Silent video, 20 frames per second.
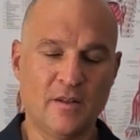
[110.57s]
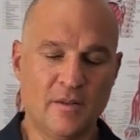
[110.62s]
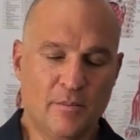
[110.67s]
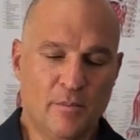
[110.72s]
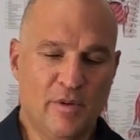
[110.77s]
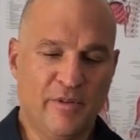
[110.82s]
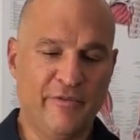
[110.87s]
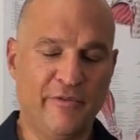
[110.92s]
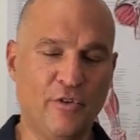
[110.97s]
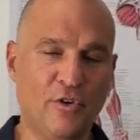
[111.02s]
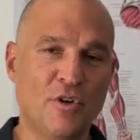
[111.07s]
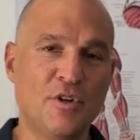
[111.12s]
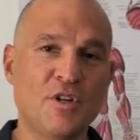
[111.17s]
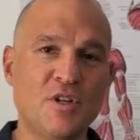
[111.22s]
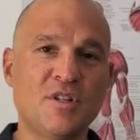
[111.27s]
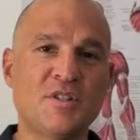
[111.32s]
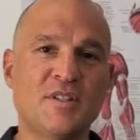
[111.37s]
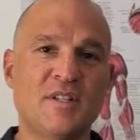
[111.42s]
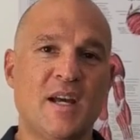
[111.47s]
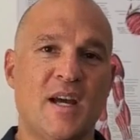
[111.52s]
Before you
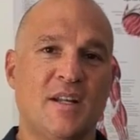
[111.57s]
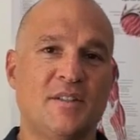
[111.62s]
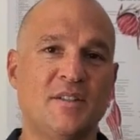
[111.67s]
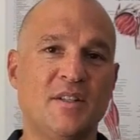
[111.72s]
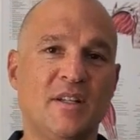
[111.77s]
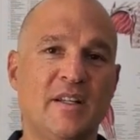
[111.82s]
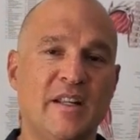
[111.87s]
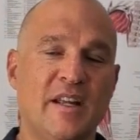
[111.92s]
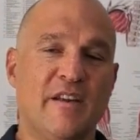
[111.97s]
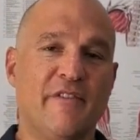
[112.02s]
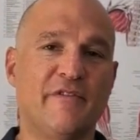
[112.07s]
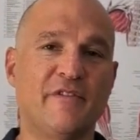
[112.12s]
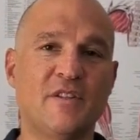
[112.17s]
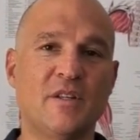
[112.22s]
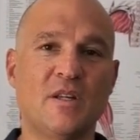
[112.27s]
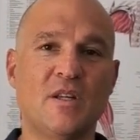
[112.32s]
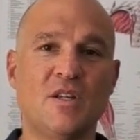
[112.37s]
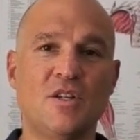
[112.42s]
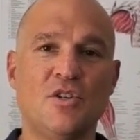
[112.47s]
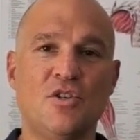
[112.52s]
start to
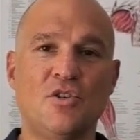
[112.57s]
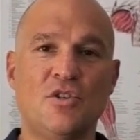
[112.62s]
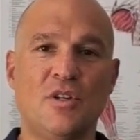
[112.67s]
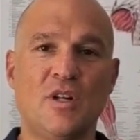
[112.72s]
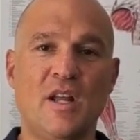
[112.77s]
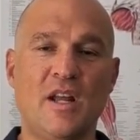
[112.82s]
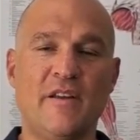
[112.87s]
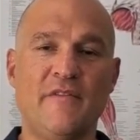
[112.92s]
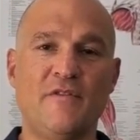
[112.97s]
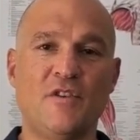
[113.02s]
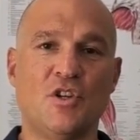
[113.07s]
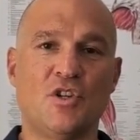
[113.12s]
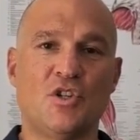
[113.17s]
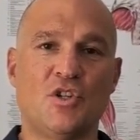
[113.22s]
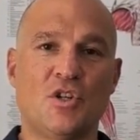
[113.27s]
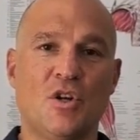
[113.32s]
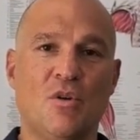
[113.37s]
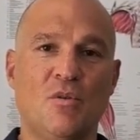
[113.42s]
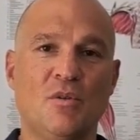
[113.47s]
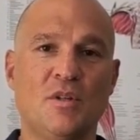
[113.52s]
lift, you should have your
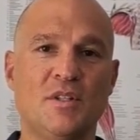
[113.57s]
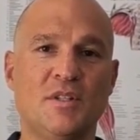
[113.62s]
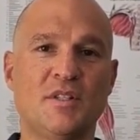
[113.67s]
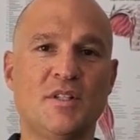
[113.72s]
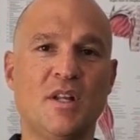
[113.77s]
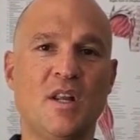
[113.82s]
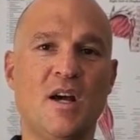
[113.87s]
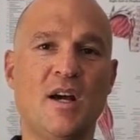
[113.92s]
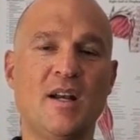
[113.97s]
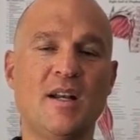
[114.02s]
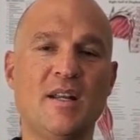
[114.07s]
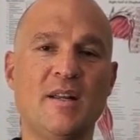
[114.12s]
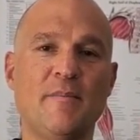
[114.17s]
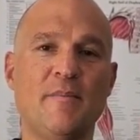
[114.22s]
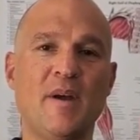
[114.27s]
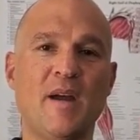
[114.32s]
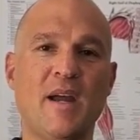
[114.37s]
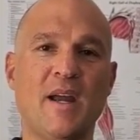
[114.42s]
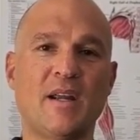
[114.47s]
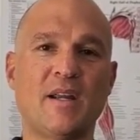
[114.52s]
shoulders slightly
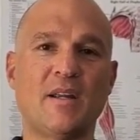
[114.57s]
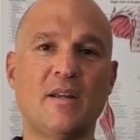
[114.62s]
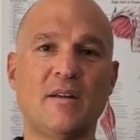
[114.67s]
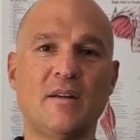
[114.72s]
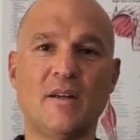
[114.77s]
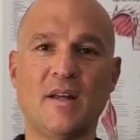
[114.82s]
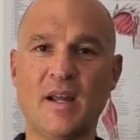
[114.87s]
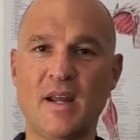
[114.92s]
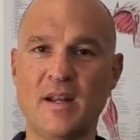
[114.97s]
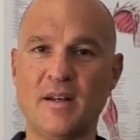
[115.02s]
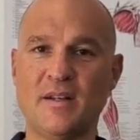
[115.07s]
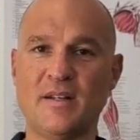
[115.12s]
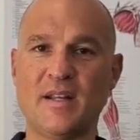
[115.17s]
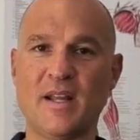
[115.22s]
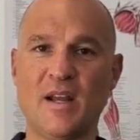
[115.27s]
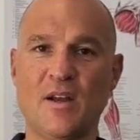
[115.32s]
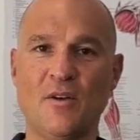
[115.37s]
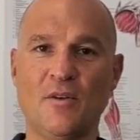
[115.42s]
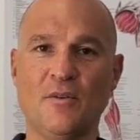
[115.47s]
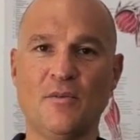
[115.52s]
back and
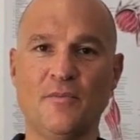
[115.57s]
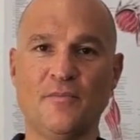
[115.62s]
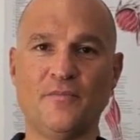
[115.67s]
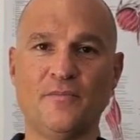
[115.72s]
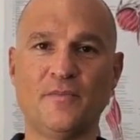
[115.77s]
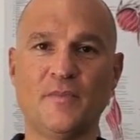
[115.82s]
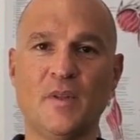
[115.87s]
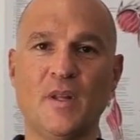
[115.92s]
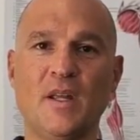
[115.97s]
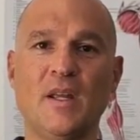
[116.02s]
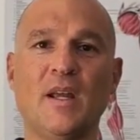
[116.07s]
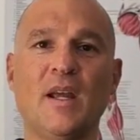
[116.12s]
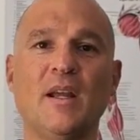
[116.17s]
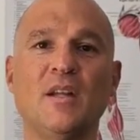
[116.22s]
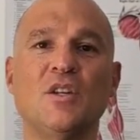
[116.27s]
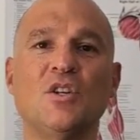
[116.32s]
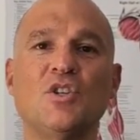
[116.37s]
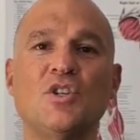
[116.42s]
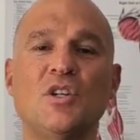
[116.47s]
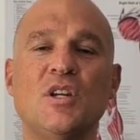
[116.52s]
down, and
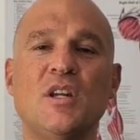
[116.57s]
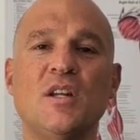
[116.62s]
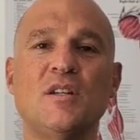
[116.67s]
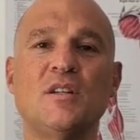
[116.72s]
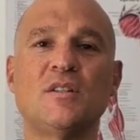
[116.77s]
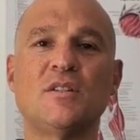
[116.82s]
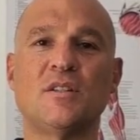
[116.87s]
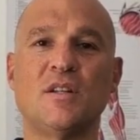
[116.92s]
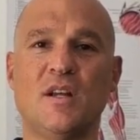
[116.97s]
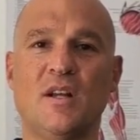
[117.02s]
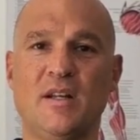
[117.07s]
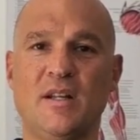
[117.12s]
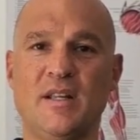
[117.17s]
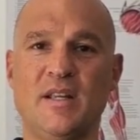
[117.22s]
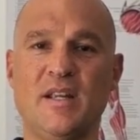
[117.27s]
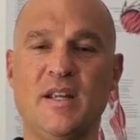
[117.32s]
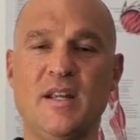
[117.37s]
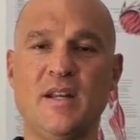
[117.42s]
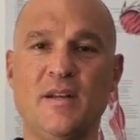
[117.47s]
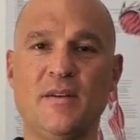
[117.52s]
your chin slightly
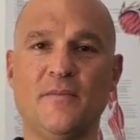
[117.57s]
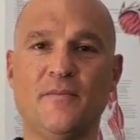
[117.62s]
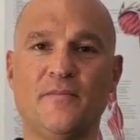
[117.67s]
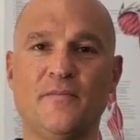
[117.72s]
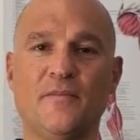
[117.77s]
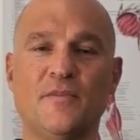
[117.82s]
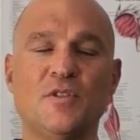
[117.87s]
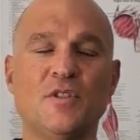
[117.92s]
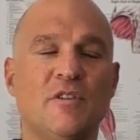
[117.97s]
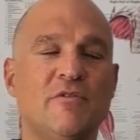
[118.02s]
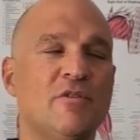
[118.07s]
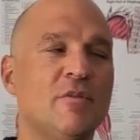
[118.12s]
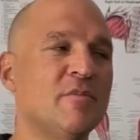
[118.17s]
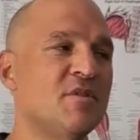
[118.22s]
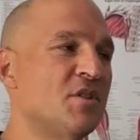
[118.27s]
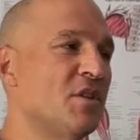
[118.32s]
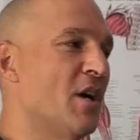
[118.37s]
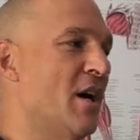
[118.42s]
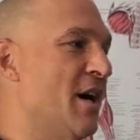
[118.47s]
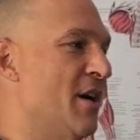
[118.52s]
in. So from
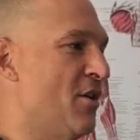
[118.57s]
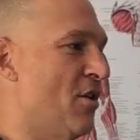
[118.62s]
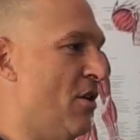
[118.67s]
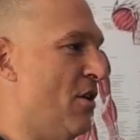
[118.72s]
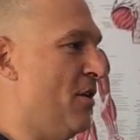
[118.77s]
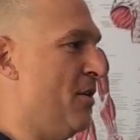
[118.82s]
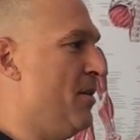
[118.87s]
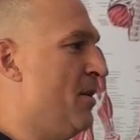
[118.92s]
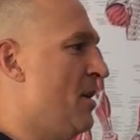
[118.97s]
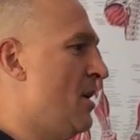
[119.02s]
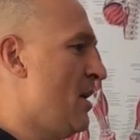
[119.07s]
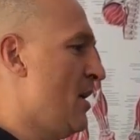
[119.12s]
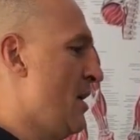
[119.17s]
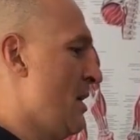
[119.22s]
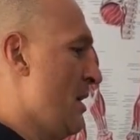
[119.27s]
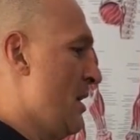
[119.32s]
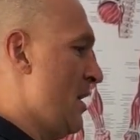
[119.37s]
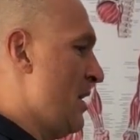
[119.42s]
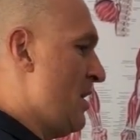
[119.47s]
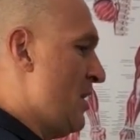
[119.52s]
side on,
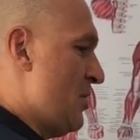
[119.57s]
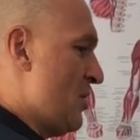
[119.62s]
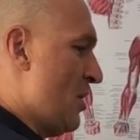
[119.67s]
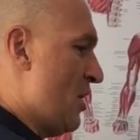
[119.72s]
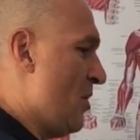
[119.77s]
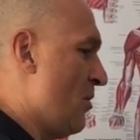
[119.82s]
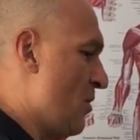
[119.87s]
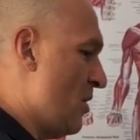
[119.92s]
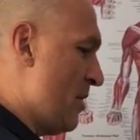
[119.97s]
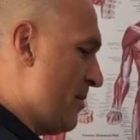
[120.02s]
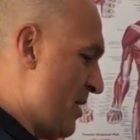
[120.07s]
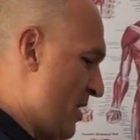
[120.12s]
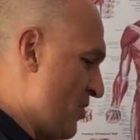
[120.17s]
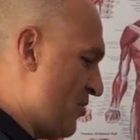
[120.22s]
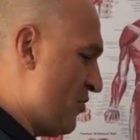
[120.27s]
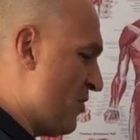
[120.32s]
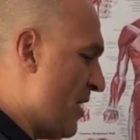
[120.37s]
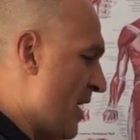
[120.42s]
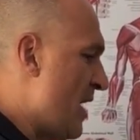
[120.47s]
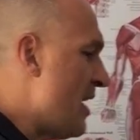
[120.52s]
you don't want to be
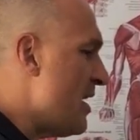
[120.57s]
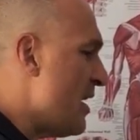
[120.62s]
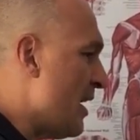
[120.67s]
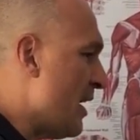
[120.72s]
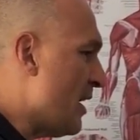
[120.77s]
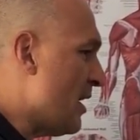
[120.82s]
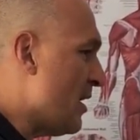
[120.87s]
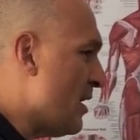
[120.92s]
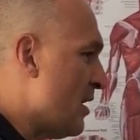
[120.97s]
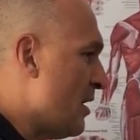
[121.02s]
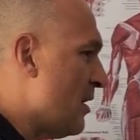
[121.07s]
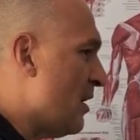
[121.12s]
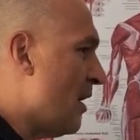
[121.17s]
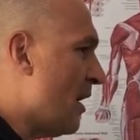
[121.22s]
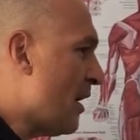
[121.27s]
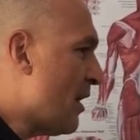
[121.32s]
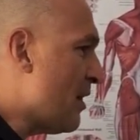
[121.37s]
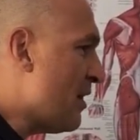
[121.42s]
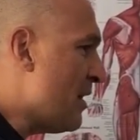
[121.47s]
training like